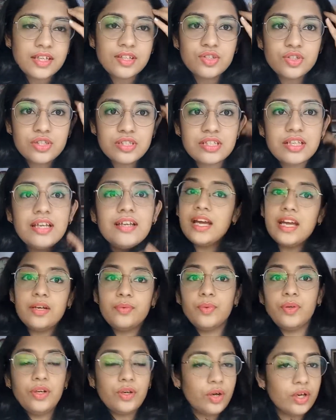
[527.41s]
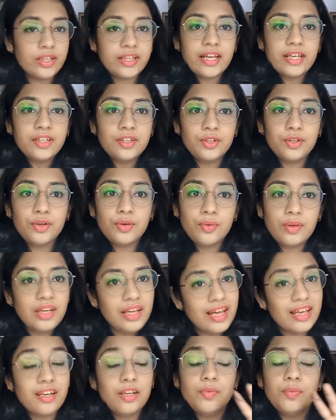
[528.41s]
and just like it will not get in your way,
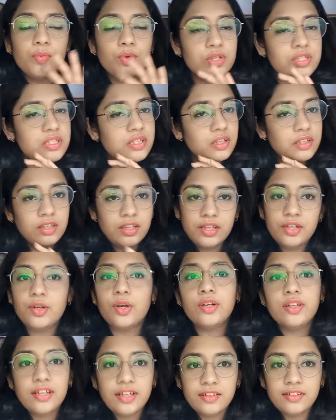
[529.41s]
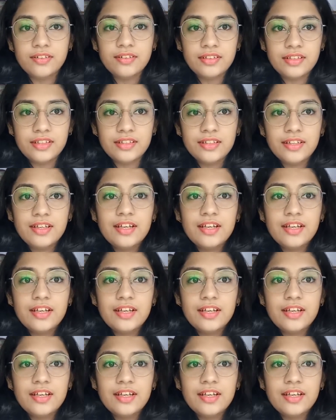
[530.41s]
and it most certainly not get dirty.